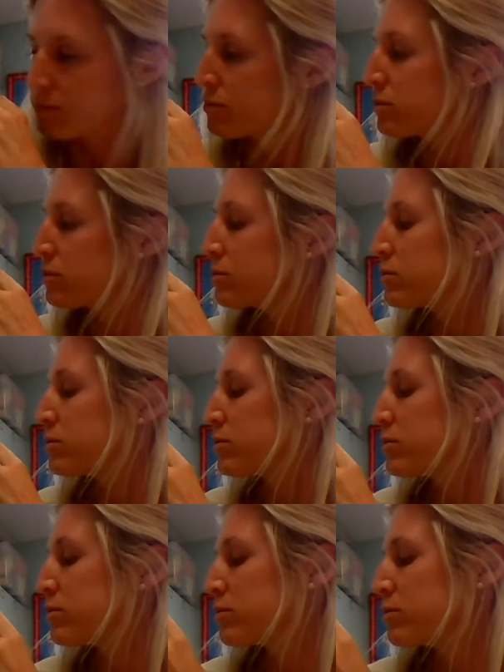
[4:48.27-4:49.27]

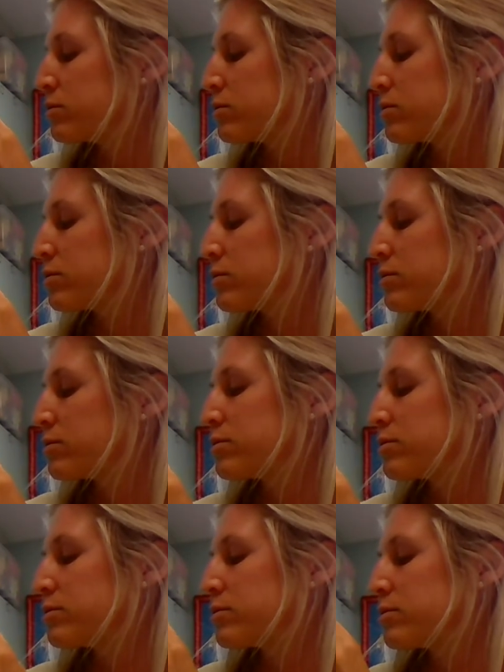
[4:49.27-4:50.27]

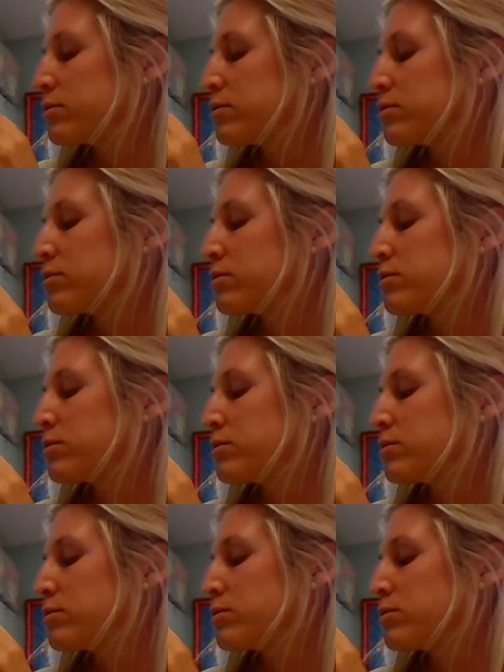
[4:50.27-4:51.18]
Nobody speaks.